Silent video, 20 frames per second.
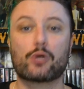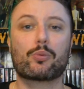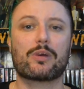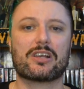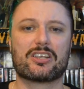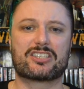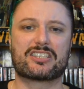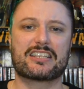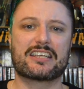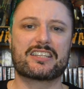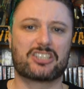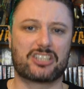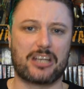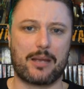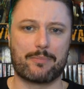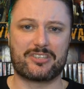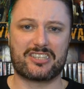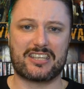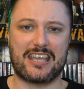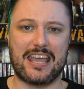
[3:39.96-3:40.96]
will see the
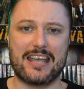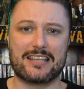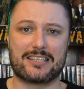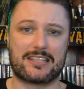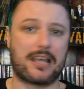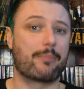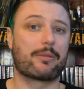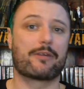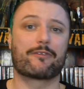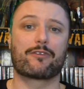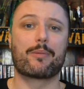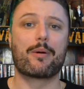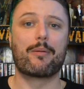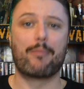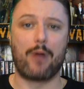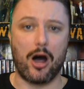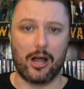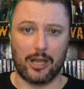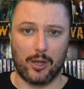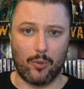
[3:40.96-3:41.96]
jump scares coming from a
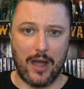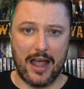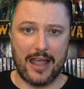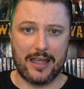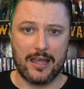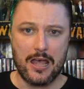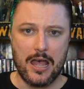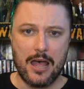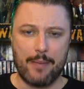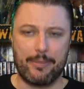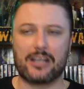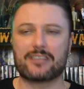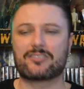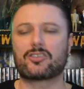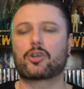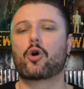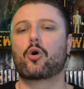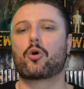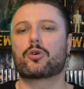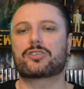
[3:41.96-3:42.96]
mile away, because of
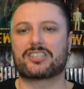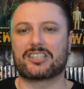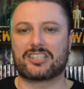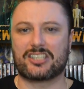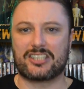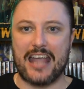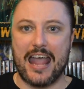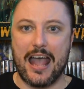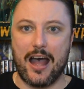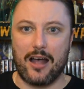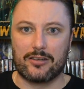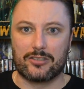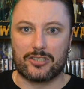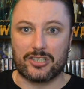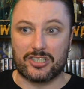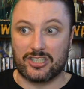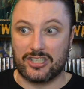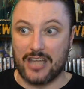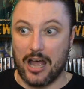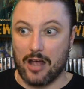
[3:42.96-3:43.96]
course the sound
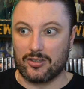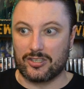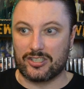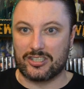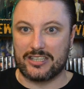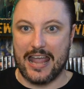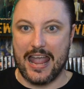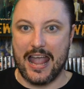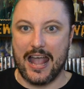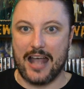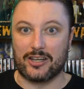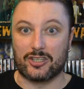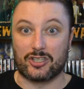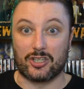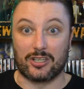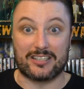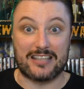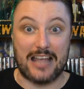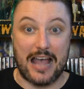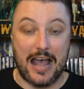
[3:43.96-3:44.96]
just dulls down
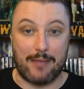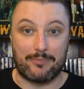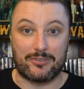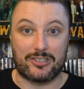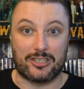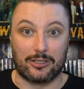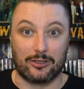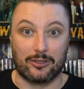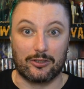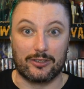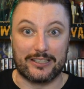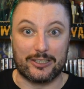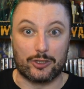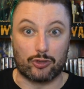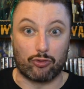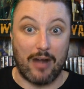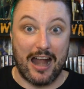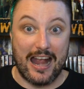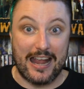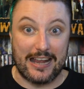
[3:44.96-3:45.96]
until it's absolutely
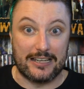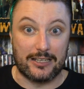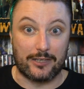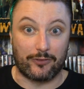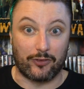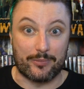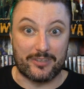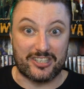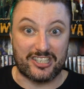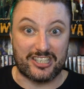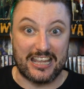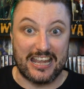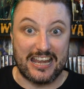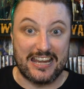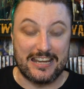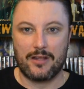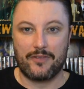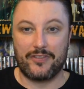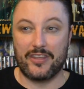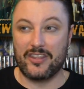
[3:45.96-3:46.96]
drained from the
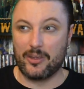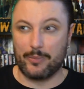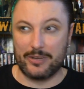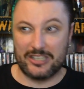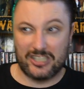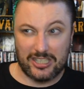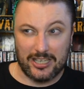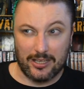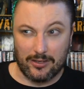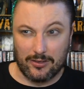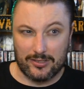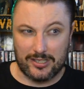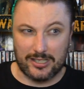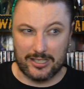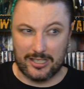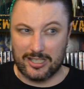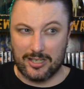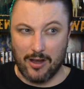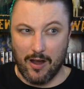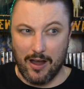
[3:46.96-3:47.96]
scene. Then there'll be stills and
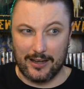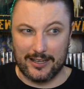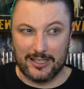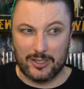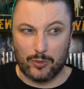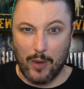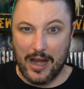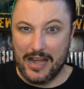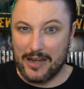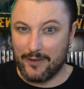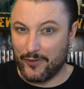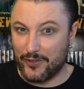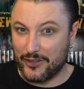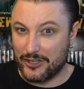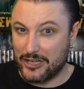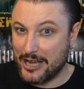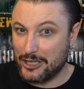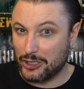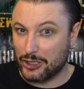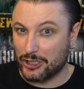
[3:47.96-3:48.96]
silence waiting for the
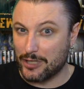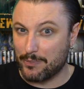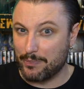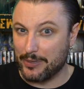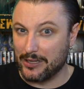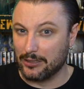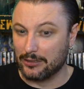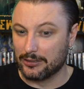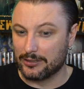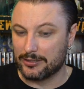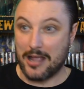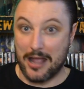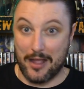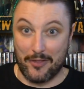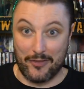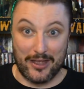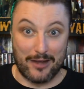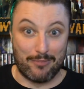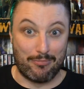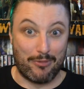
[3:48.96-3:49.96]
tension to build, and
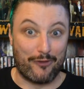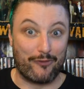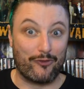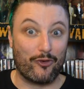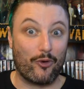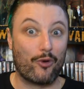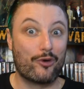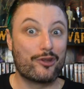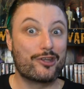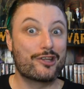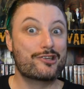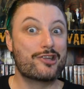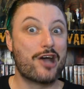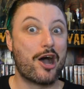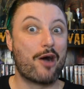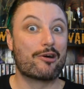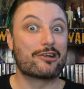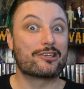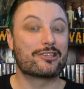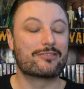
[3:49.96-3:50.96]
then before you
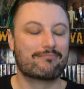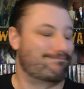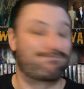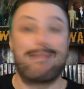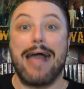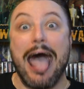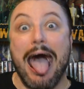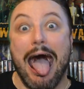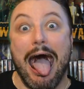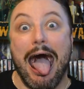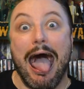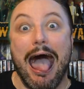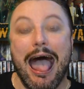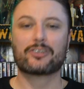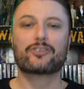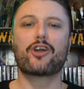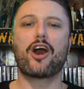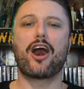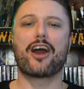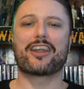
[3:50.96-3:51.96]
know it, bah!
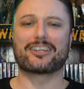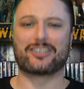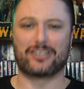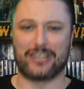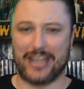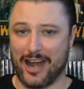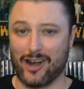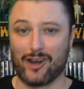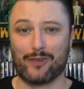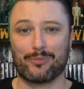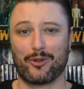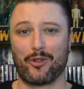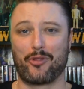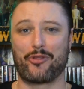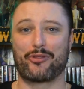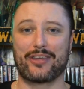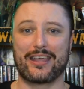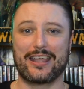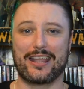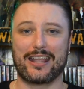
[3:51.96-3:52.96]
Not a terrible
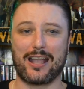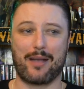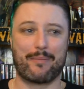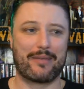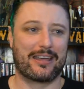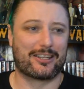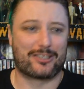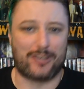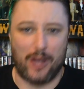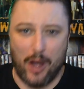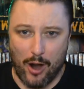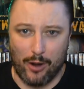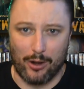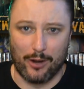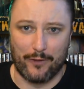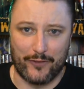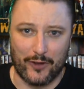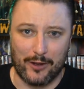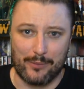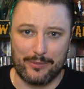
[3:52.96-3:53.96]
thing, I mean it's a horror
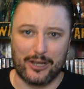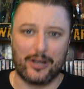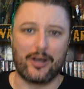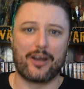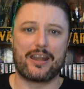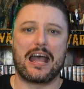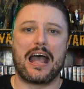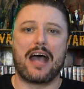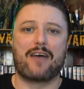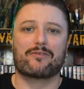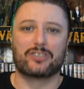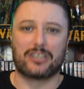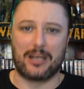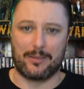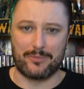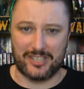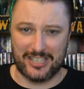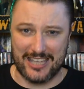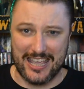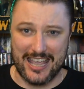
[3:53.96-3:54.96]
film, you've got to have
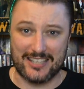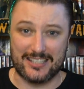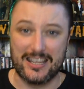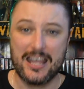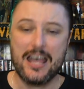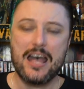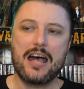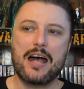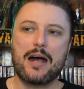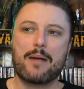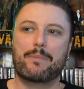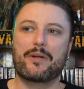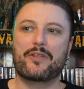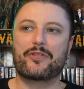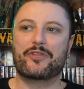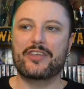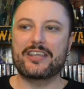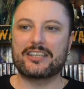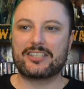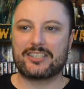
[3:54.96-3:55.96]
jump scares, but
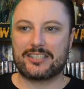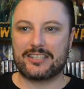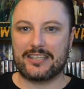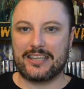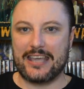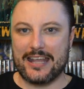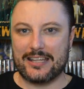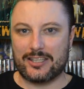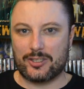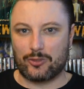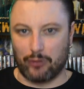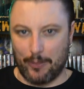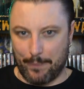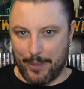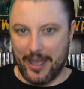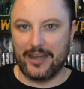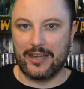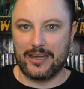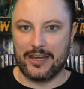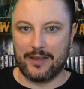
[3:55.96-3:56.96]
this gets
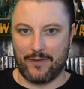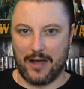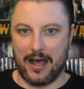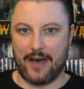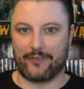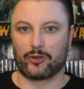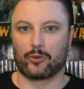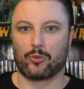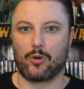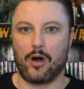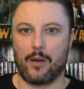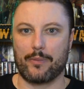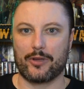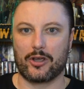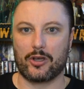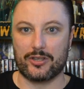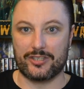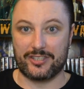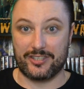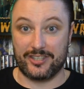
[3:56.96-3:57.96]
repetitive after a while,
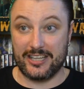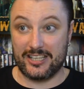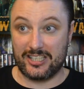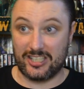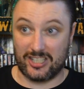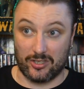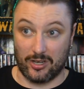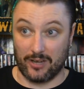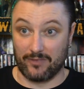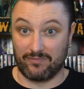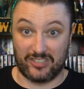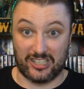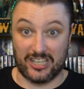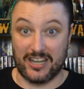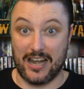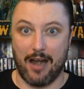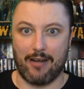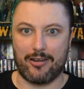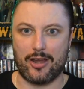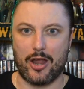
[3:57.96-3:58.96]
because this sort of
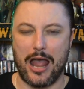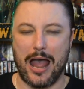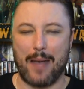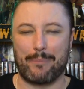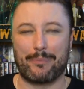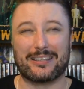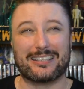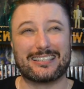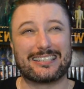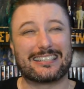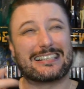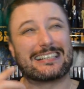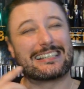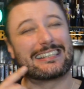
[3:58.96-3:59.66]
scenario happens, I